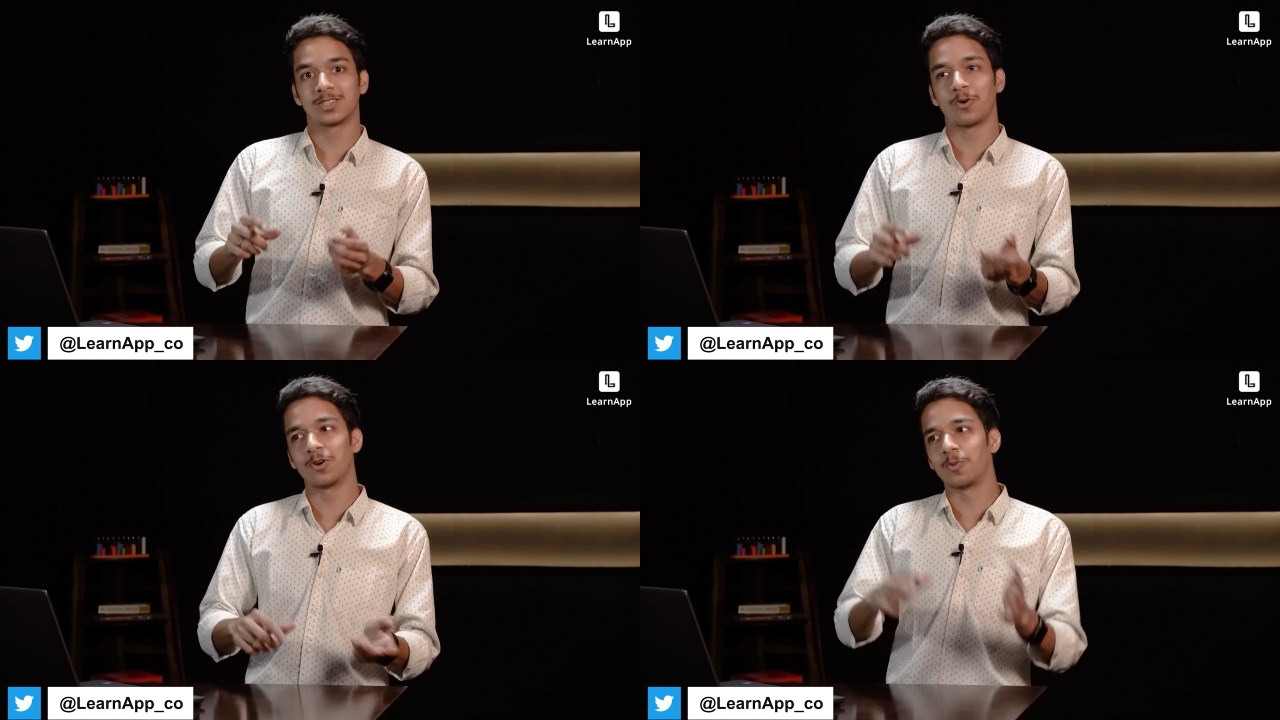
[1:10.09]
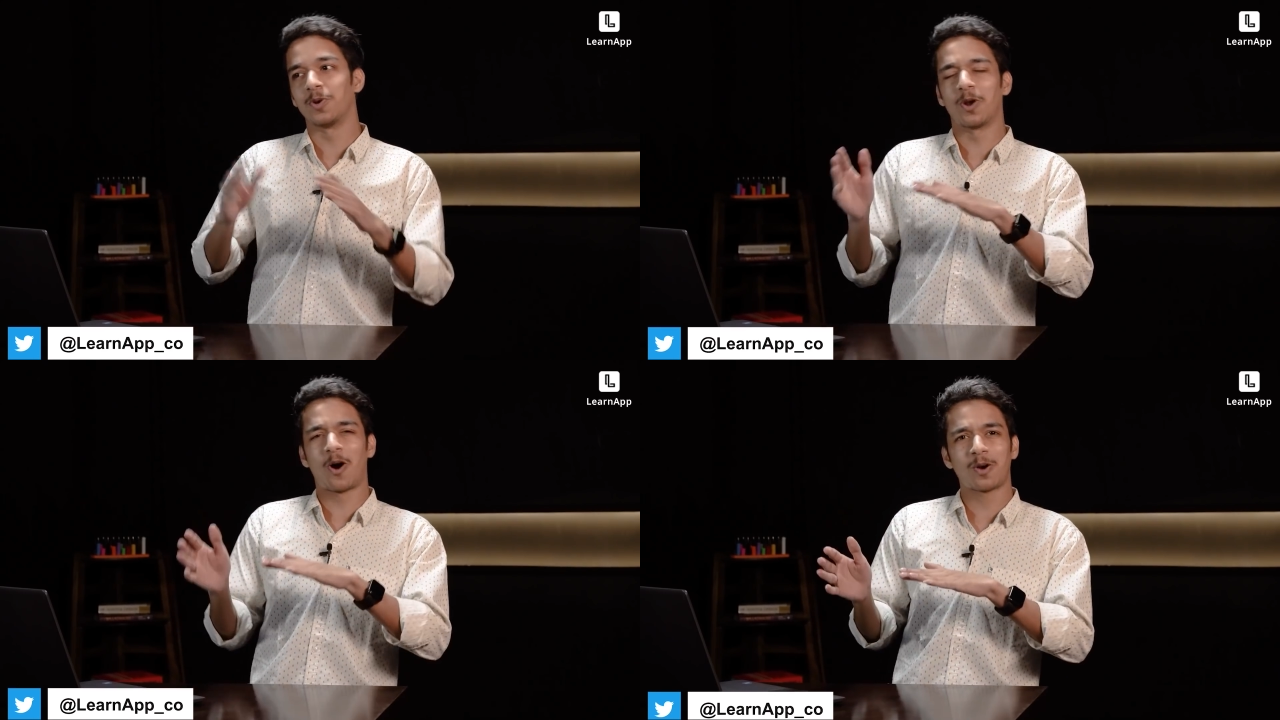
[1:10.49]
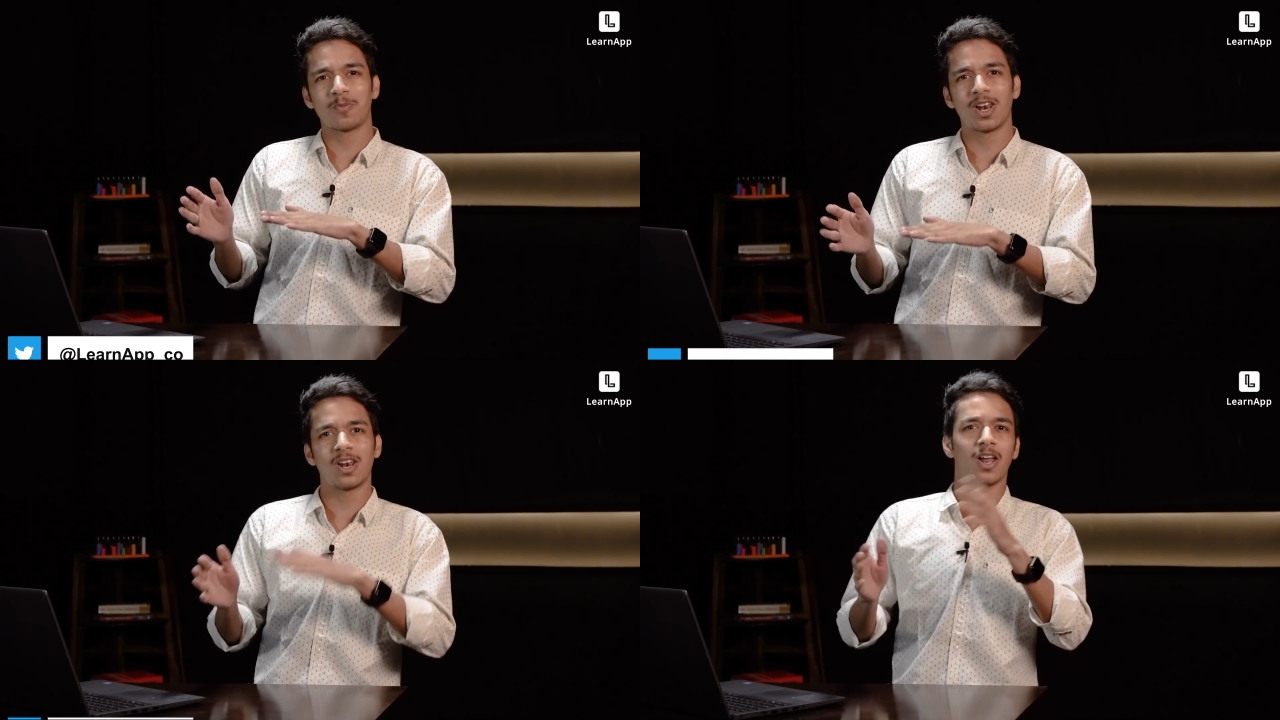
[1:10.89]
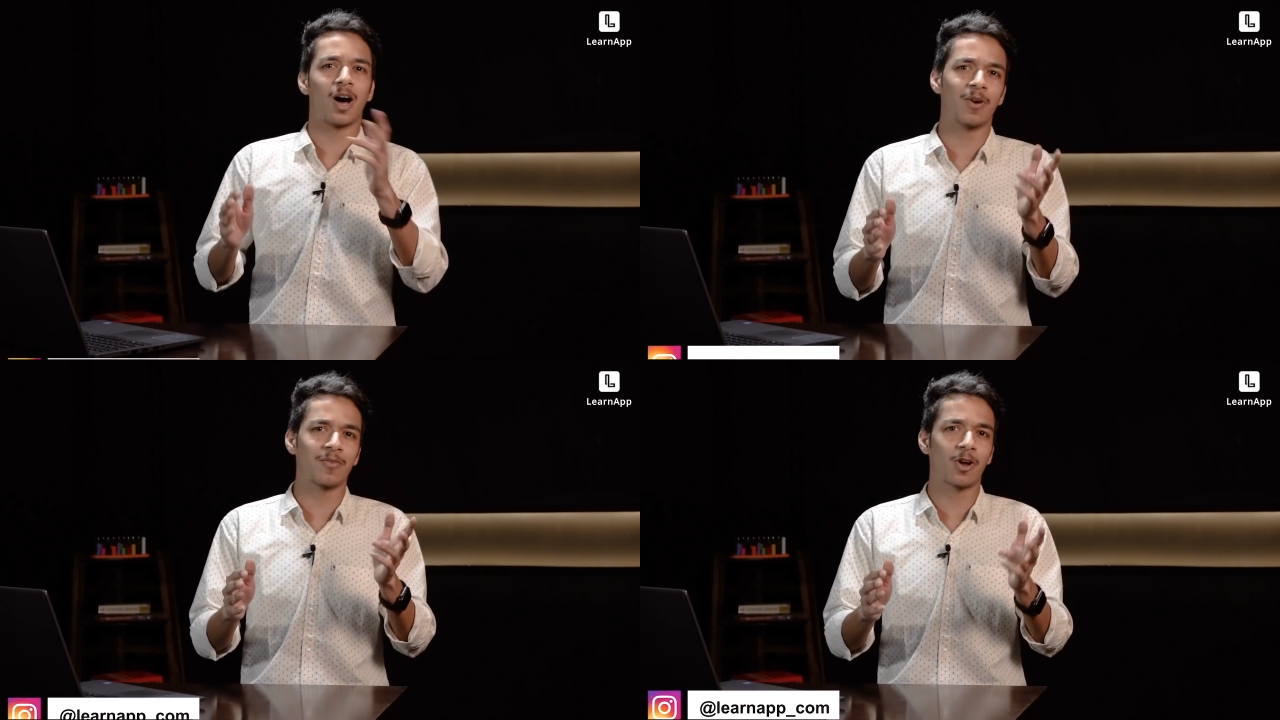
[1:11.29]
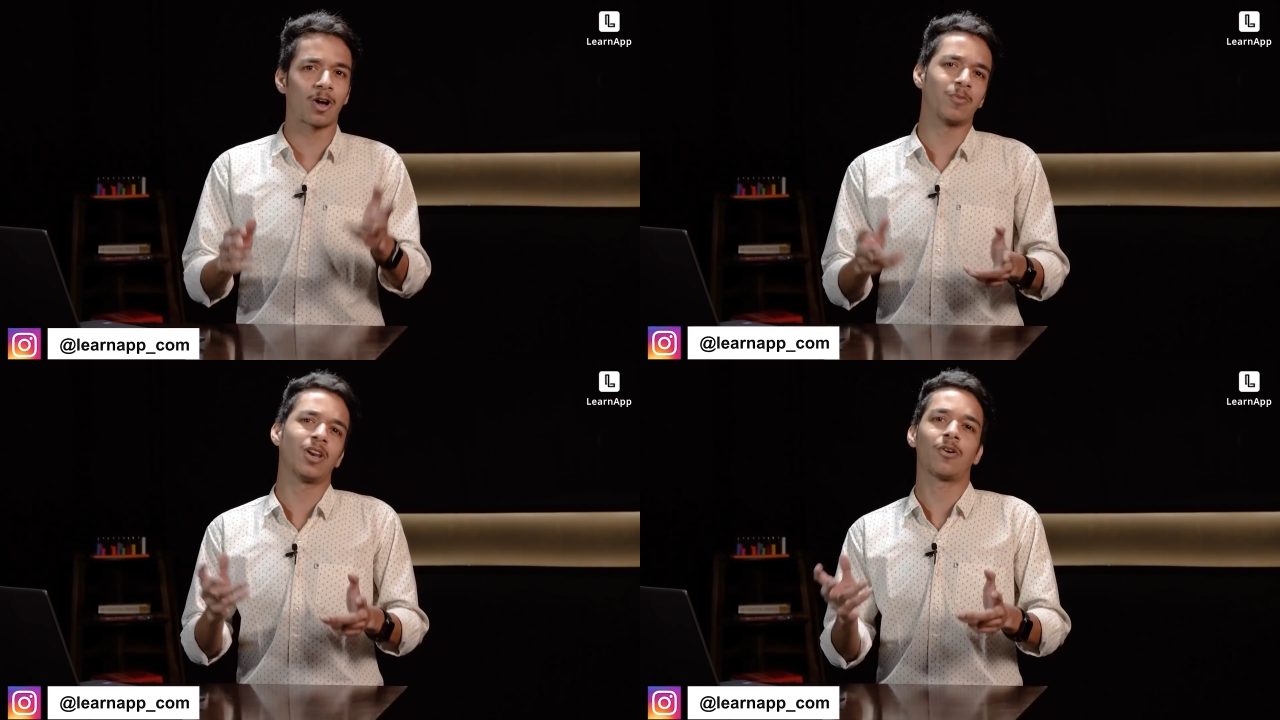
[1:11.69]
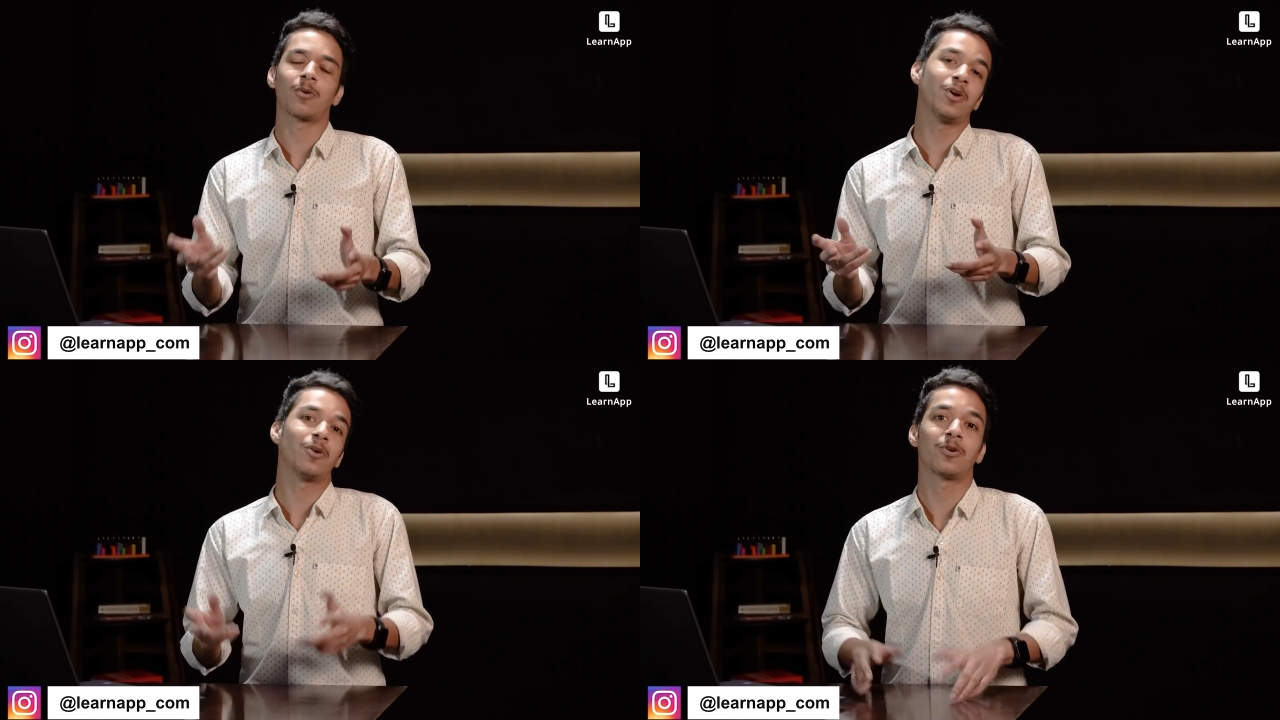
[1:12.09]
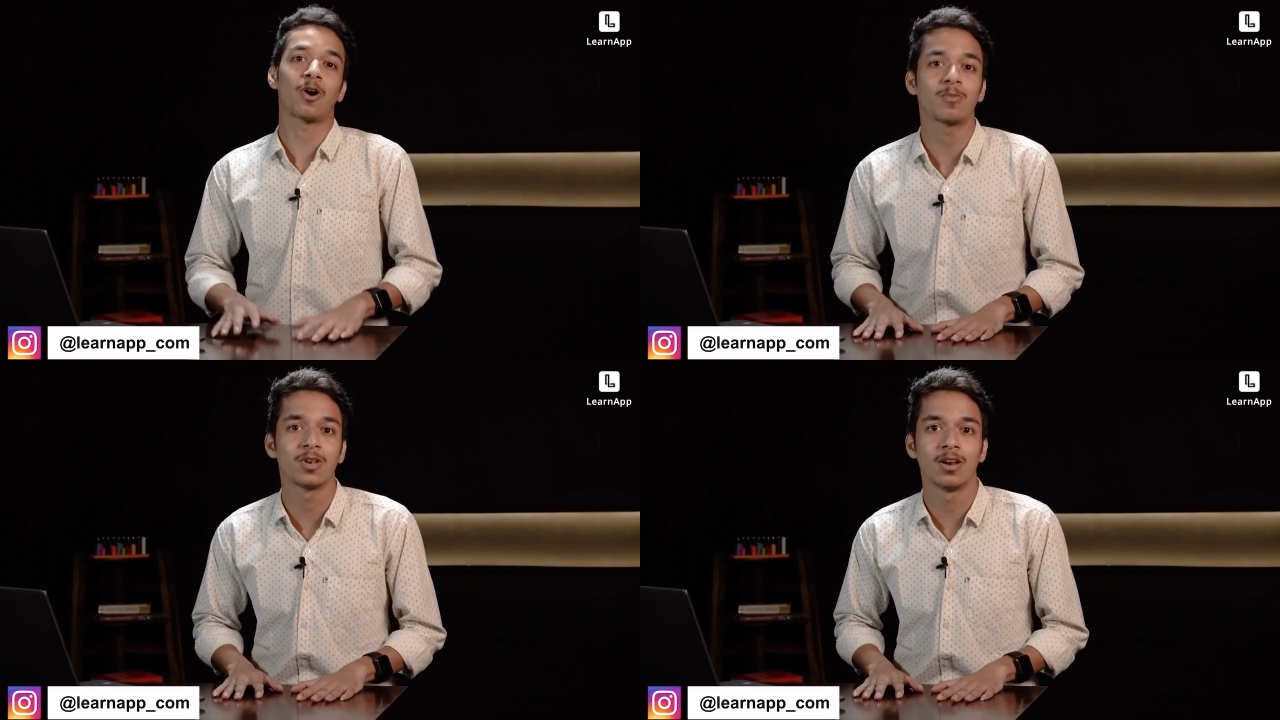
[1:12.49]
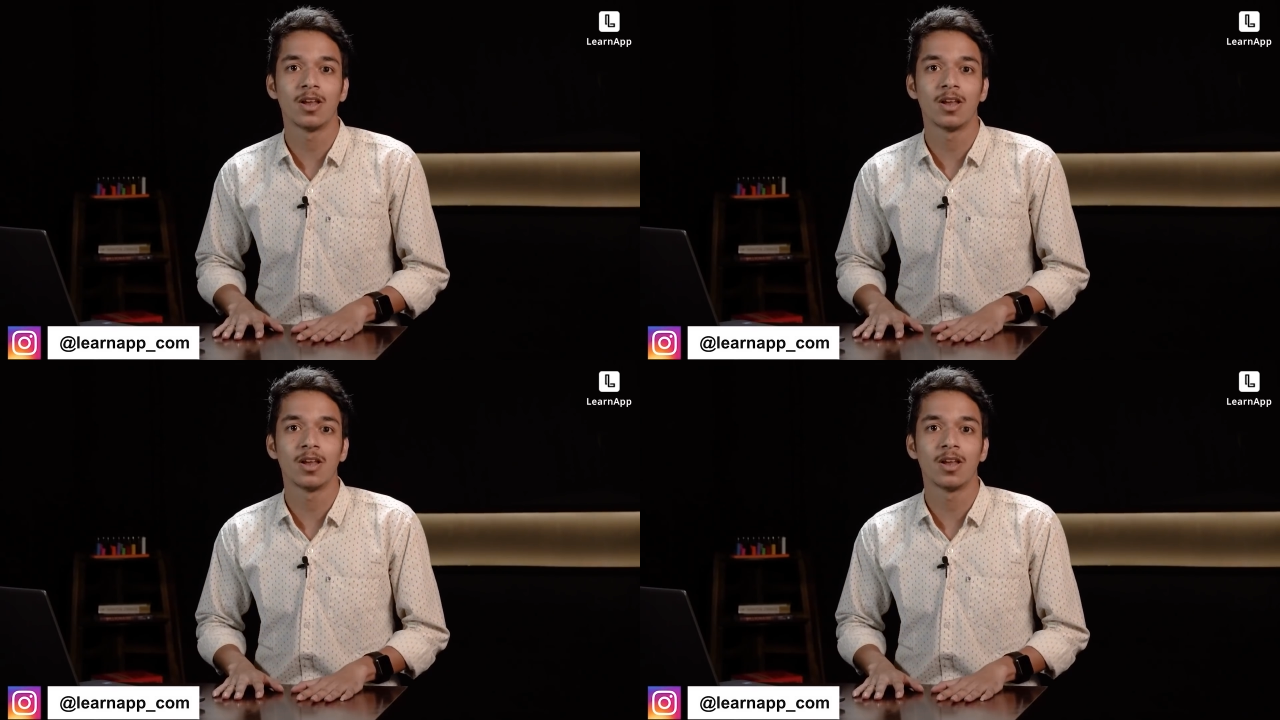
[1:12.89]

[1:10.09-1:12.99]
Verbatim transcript: is going to be normal, above normal or below normal.